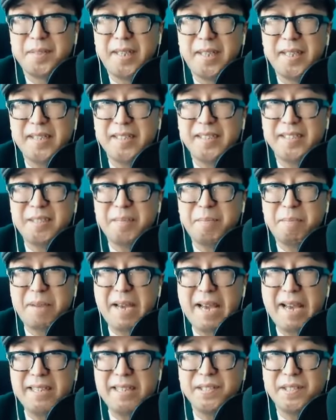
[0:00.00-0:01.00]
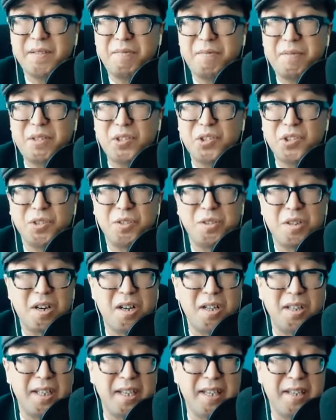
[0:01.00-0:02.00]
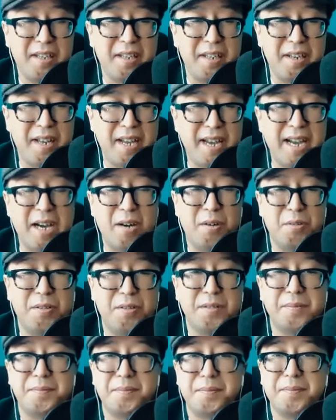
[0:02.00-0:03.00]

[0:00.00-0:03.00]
Is the past and future all in the now?